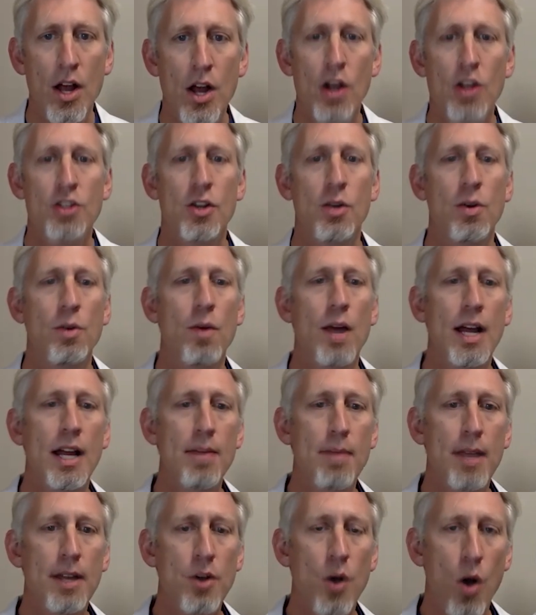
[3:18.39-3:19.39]
So we
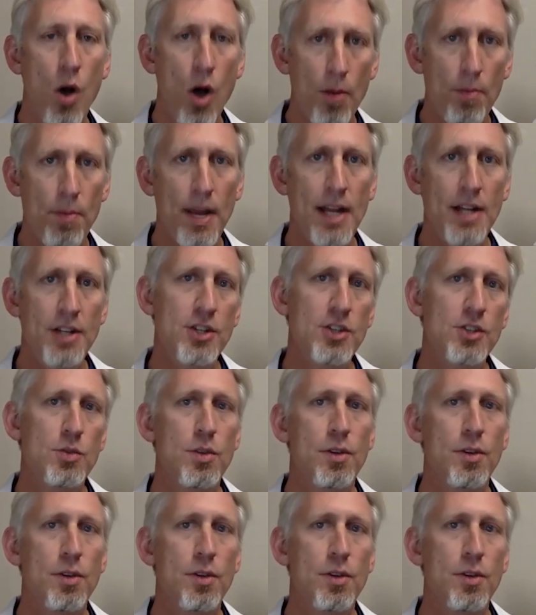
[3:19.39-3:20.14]
recommend all patients with